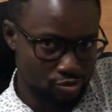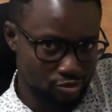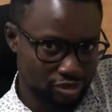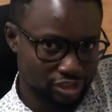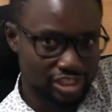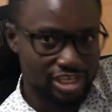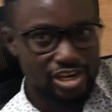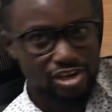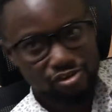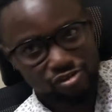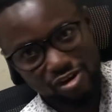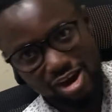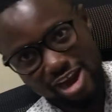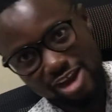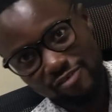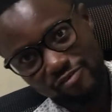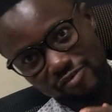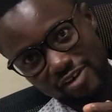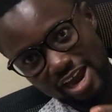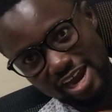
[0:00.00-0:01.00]
coach, try
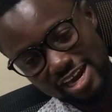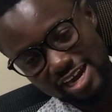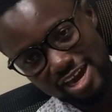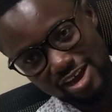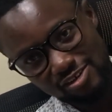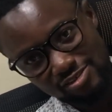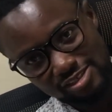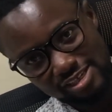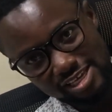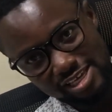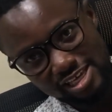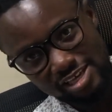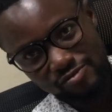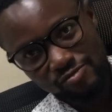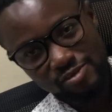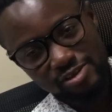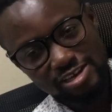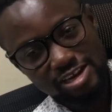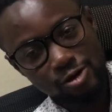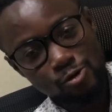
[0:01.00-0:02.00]
and find out
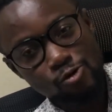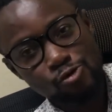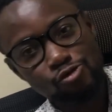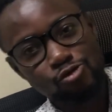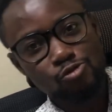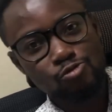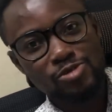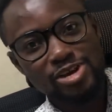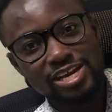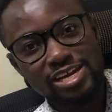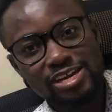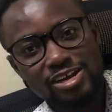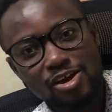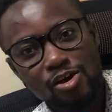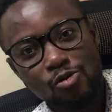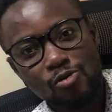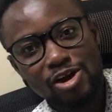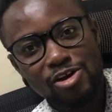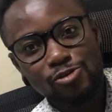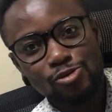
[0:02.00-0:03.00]
if the coach will win
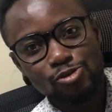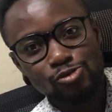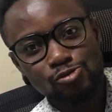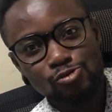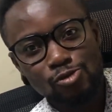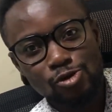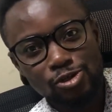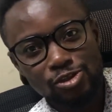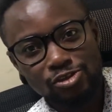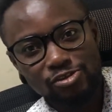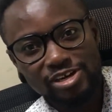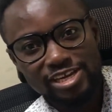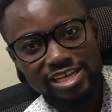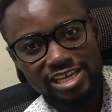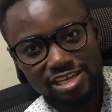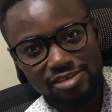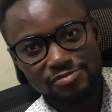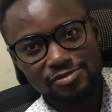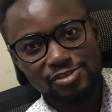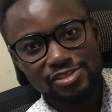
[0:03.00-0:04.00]
1 or 2 or 3
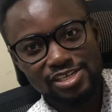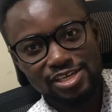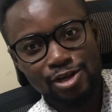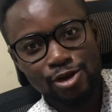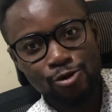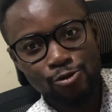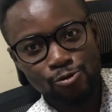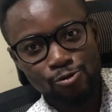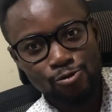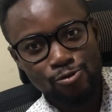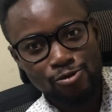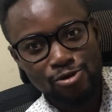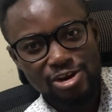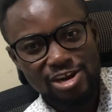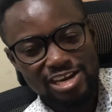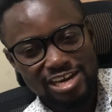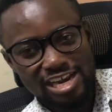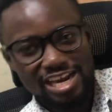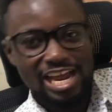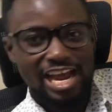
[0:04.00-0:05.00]
games in a
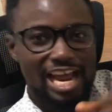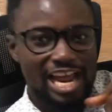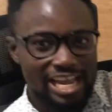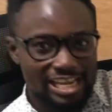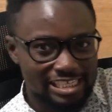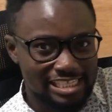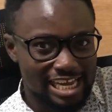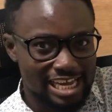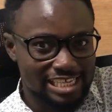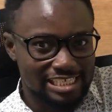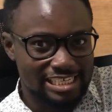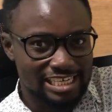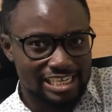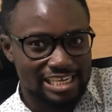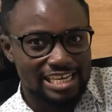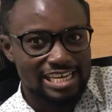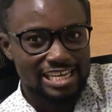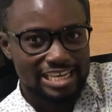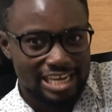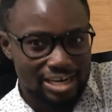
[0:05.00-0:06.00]
row. They are excited.
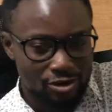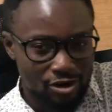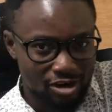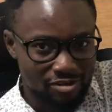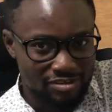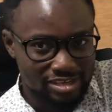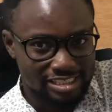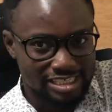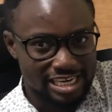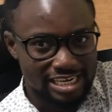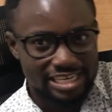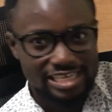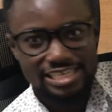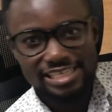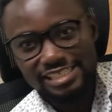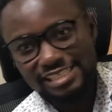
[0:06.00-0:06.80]
Then all of a sudden he